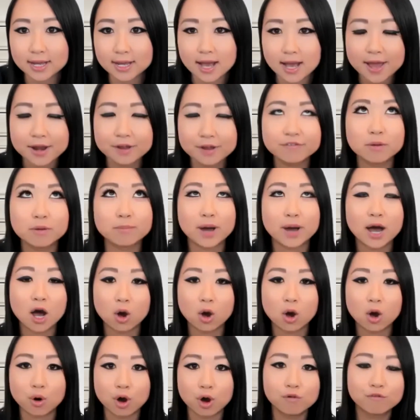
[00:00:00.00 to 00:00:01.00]
kind of
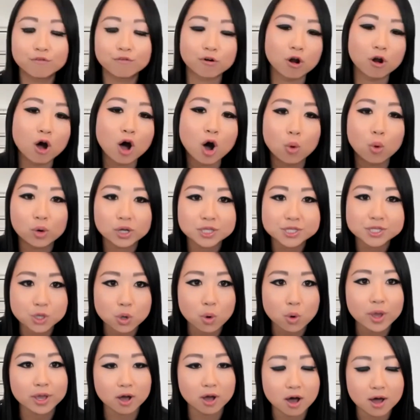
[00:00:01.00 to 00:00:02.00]
about overall what's
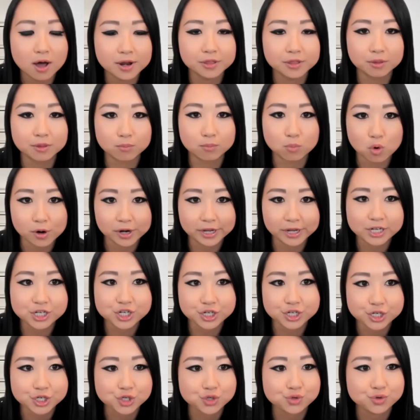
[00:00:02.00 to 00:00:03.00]
going on in the mortgage
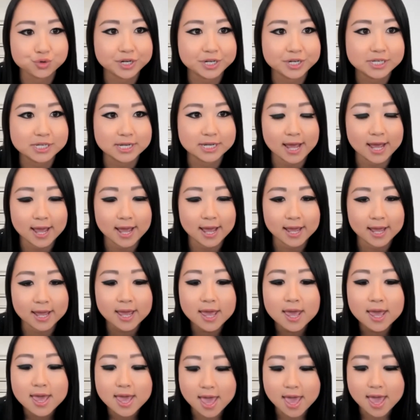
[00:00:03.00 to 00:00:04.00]
industry today
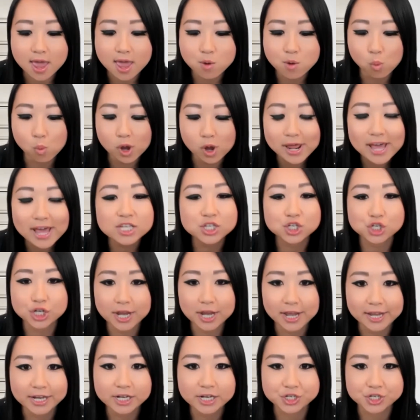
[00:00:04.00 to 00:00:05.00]
and what has
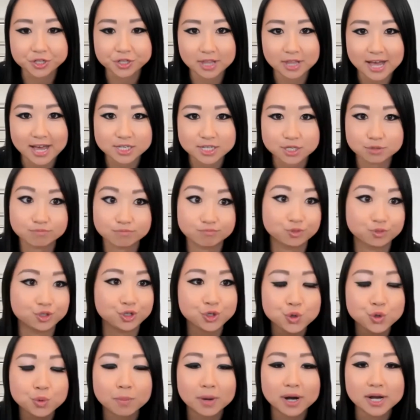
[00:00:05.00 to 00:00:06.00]
changed in the last
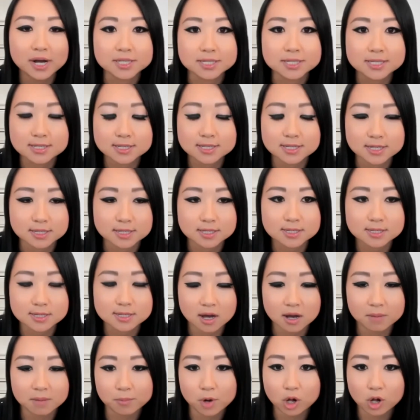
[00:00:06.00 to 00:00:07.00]
2 months since
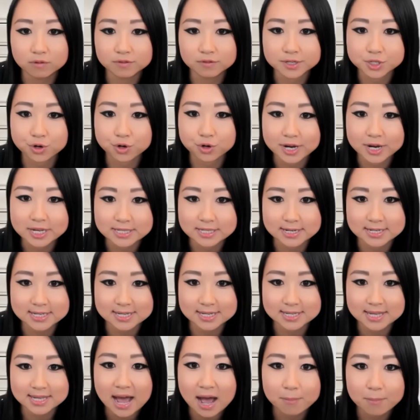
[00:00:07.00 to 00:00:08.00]
all of this craziness
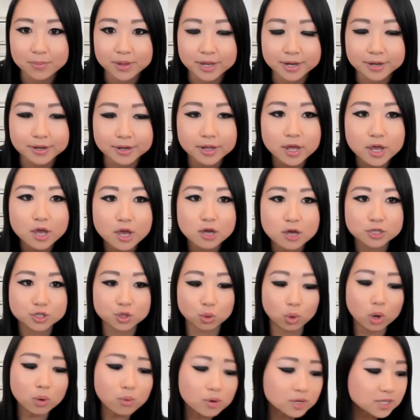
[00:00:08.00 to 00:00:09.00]
has happened. So
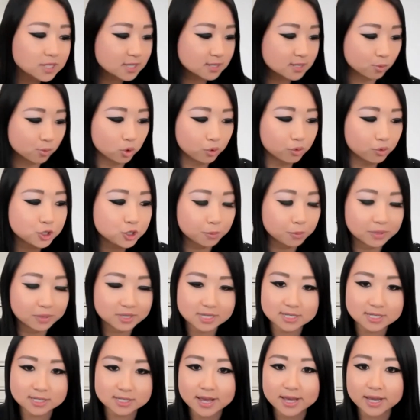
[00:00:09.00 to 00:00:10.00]
what was your
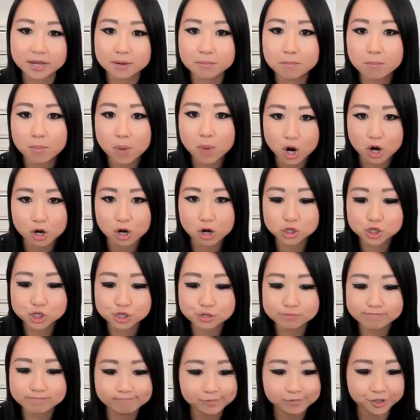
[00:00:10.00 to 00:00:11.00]
business like in
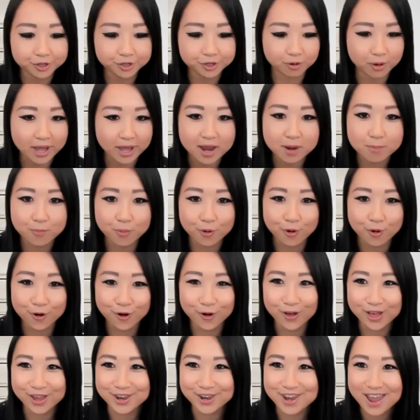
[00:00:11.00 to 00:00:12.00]
March,
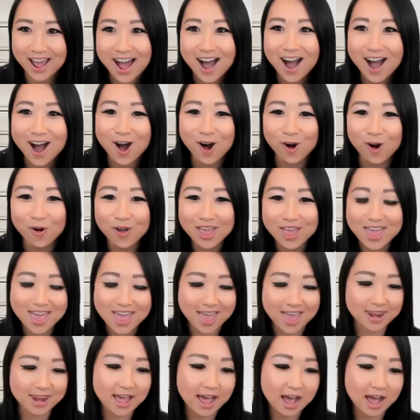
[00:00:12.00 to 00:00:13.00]
April, and now, and